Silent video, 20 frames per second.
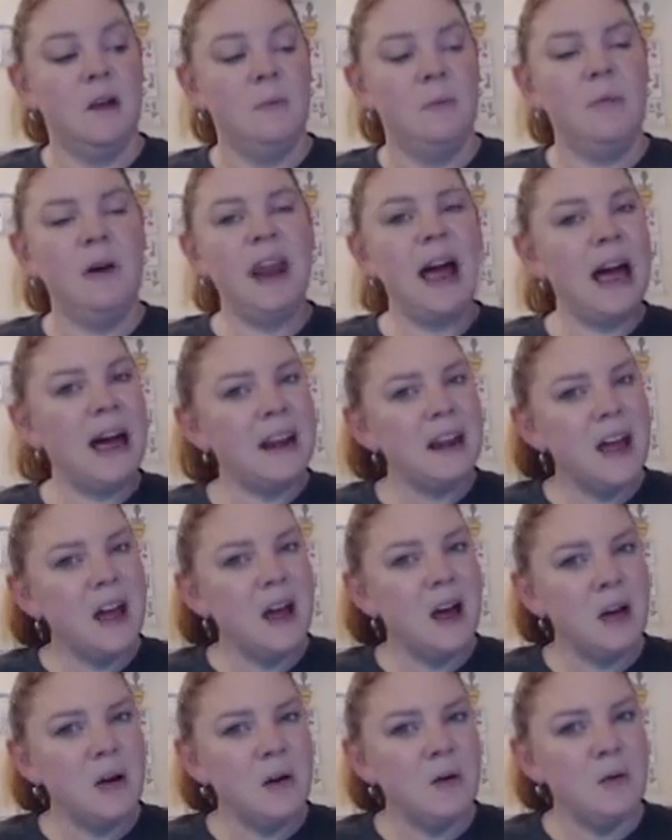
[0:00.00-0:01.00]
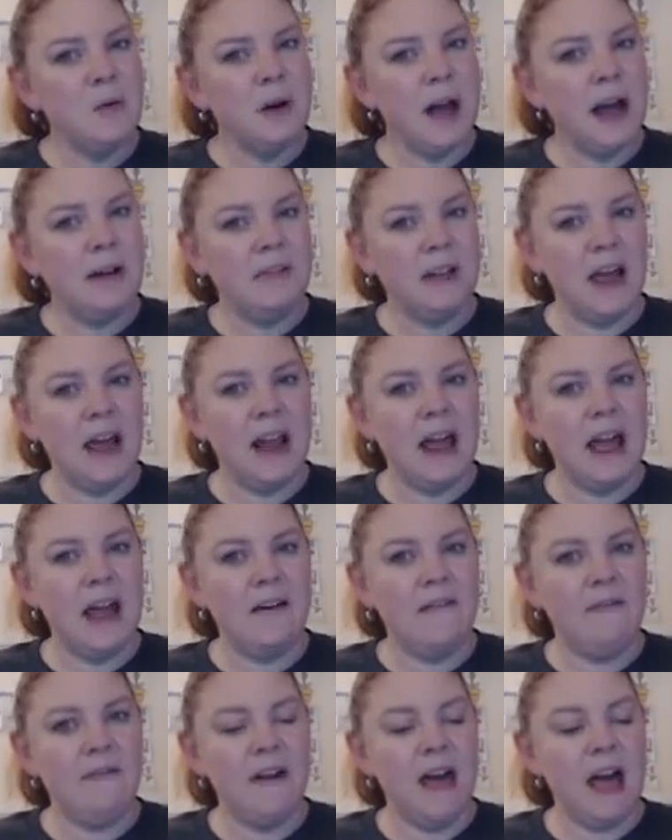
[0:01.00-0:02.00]
but I know I've got to
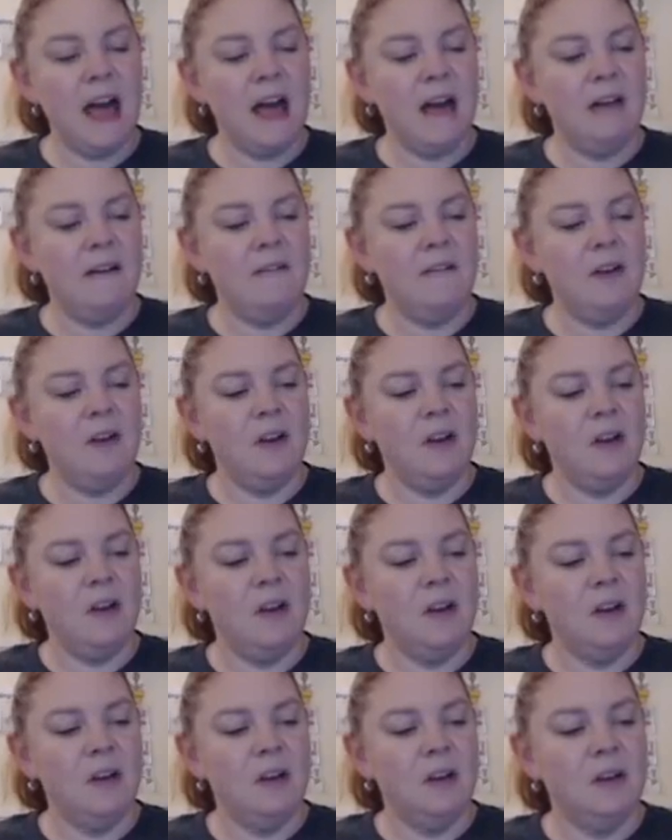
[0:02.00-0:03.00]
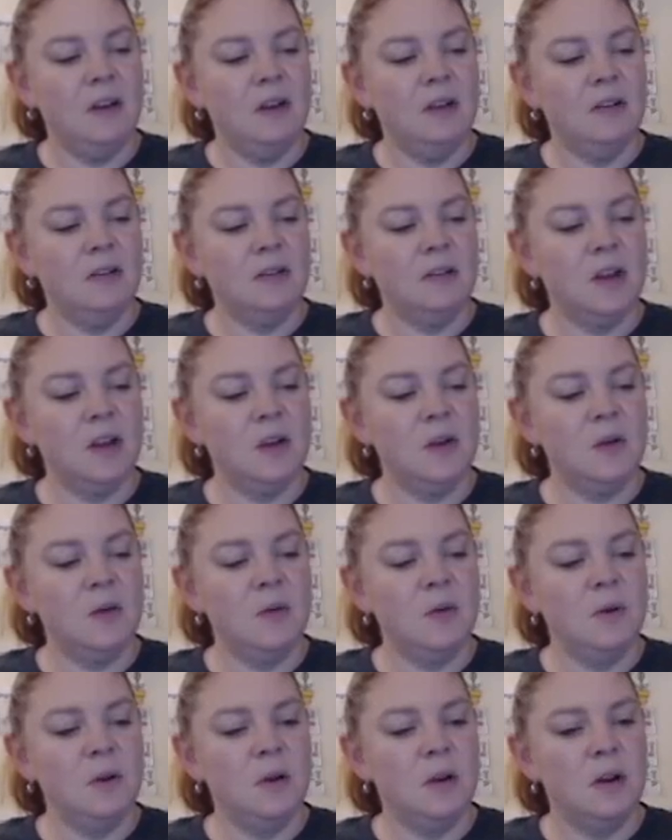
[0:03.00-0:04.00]
have 5.
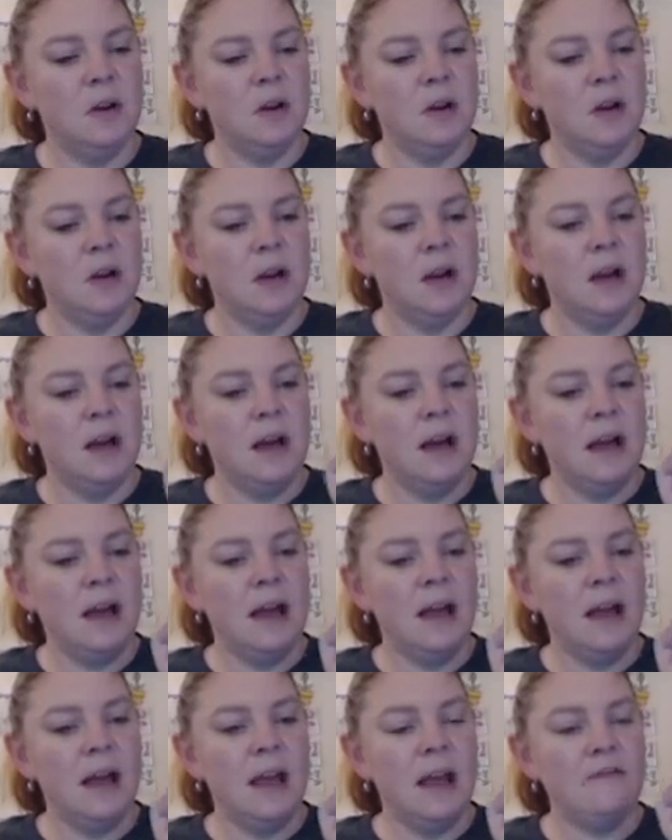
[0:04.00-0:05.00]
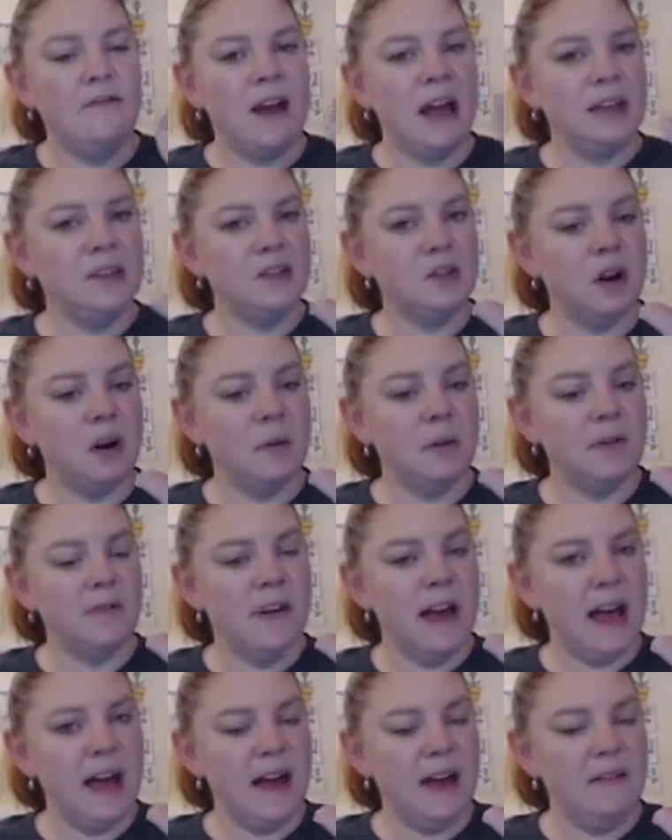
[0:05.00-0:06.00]
So if I start with
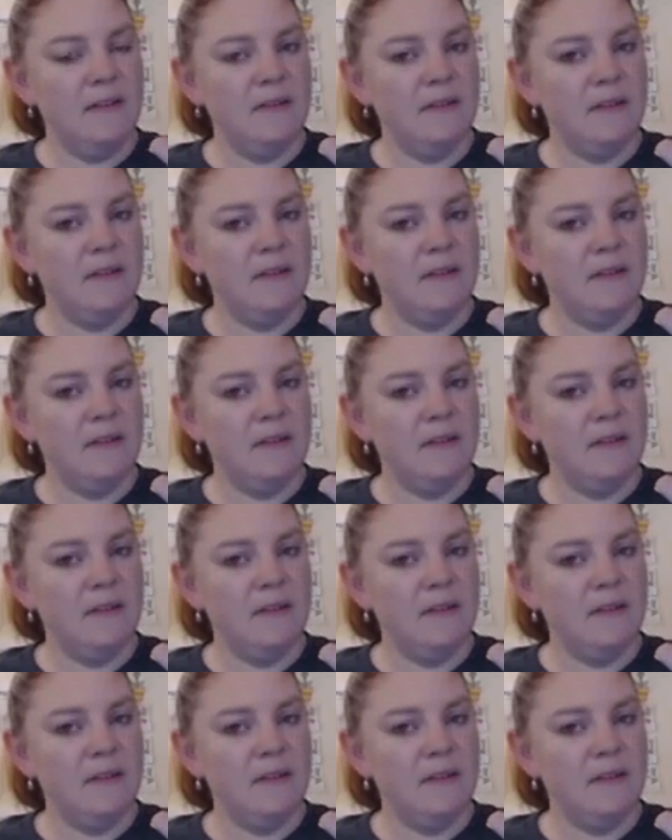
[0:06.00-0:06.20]
5,